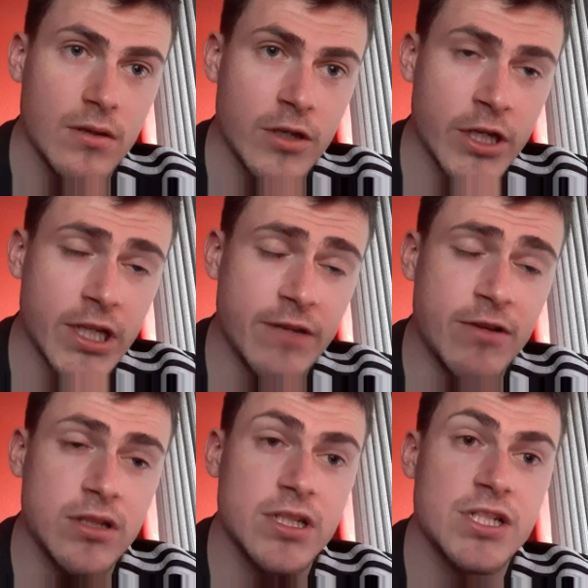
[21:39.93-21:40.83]
Earlier
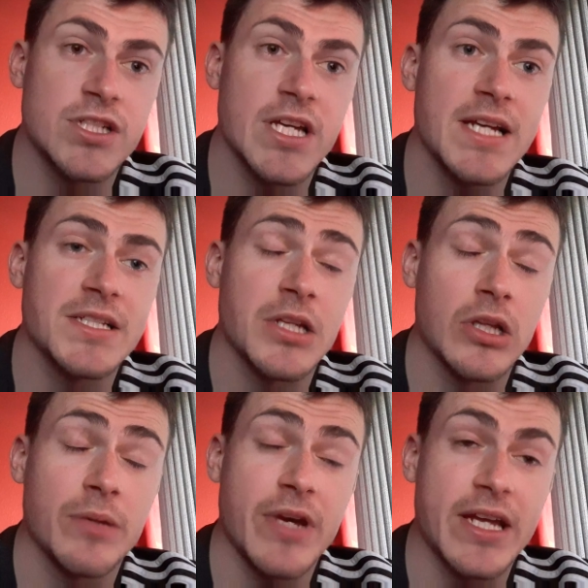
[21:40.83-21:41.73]
on this season,
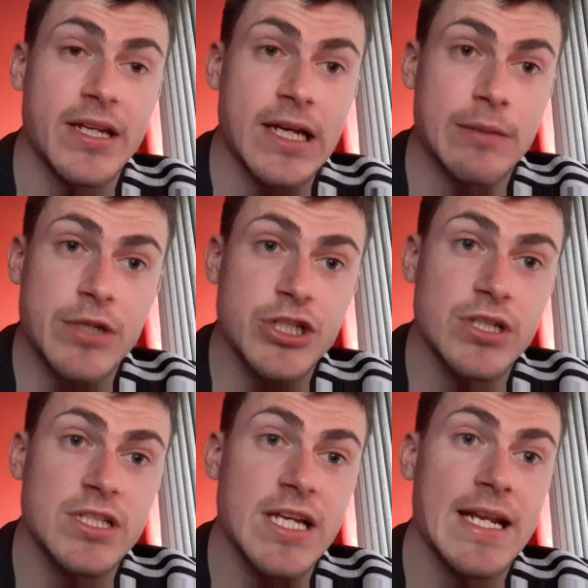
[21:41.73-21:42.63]
Ollie made an admission
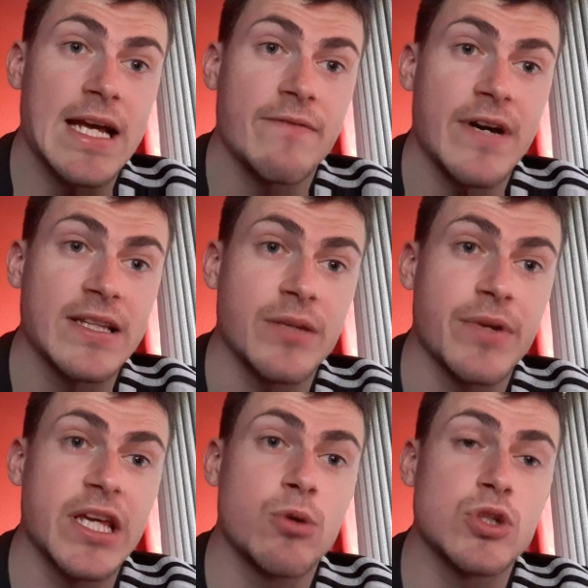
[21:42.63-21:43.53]
saying that Van der
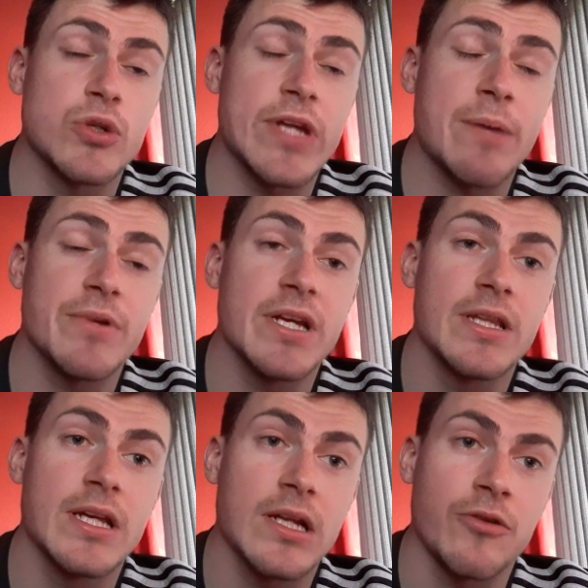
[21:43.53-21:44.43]
Beek was unhappy at
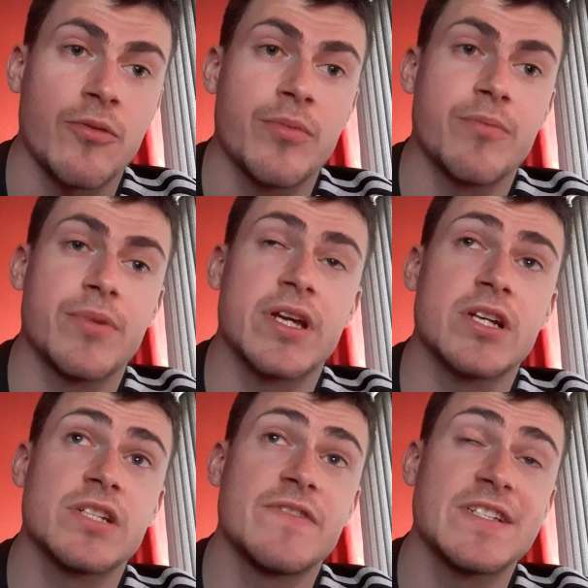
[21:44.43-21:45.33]
the club
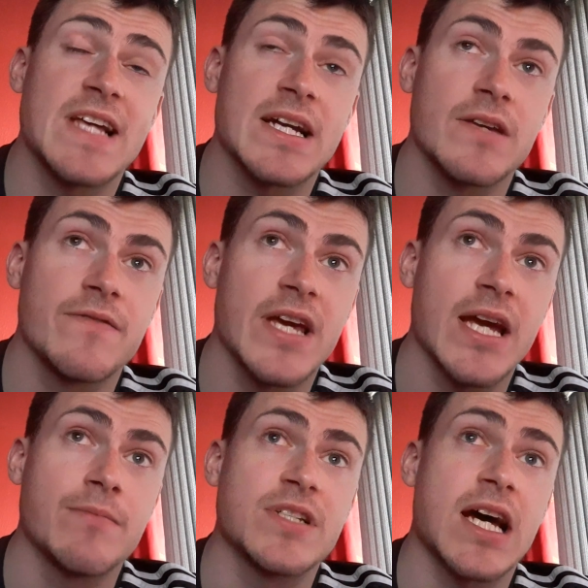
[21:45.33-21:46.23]
because of his lack of
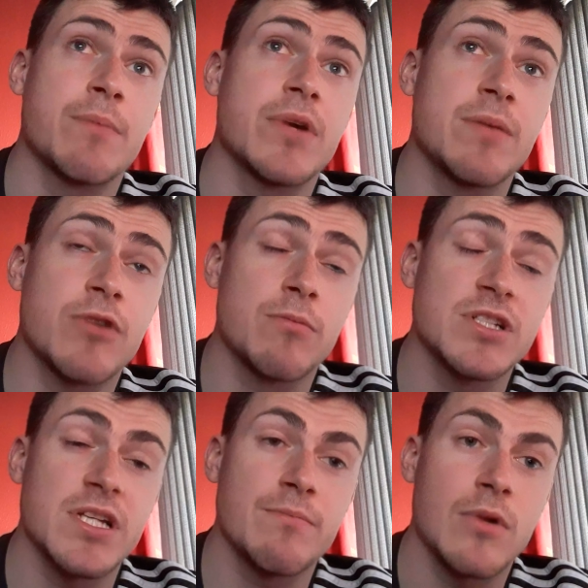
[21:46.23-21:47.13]
game time, but he
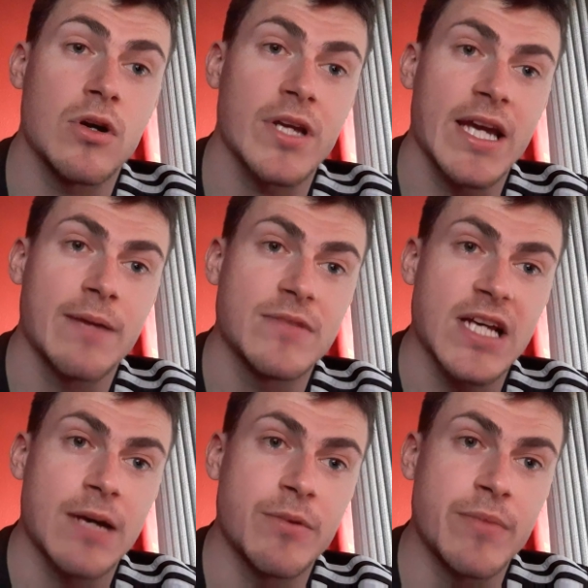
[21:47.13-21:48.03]
promised him more game
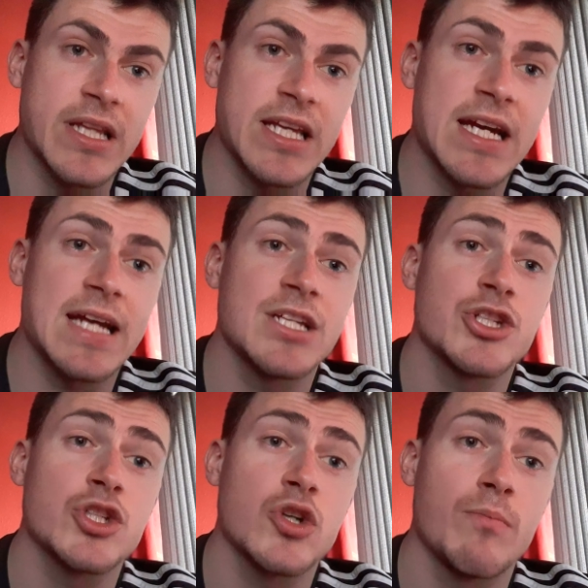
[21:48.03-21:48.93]
time at Man United. He's
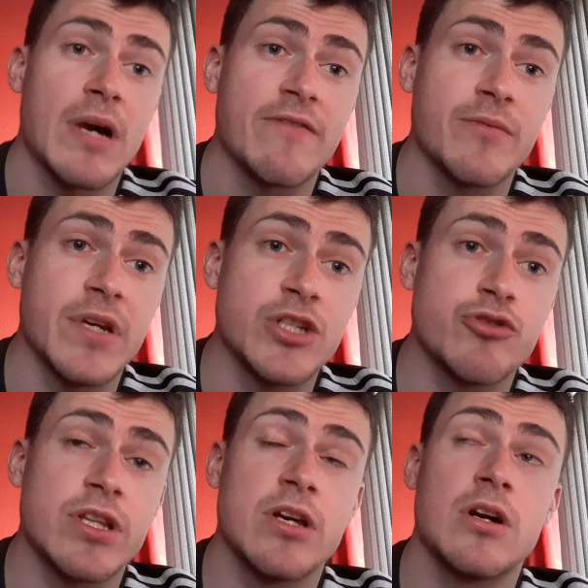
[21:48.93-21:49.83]
just come back from
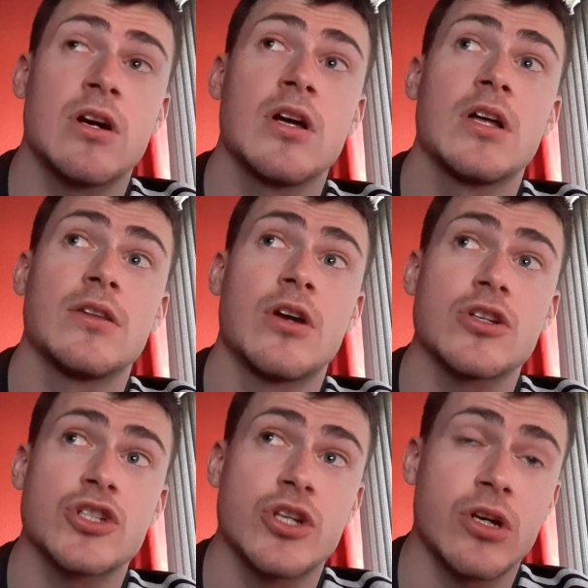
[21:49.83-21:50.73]
injury, though, not
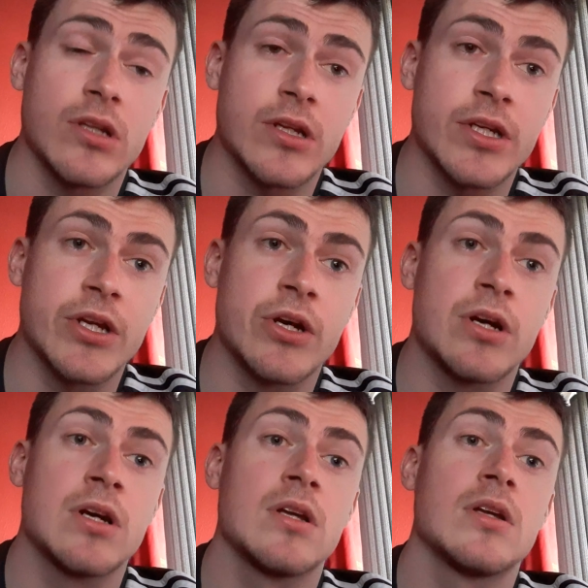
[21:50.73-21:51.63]
so long ago.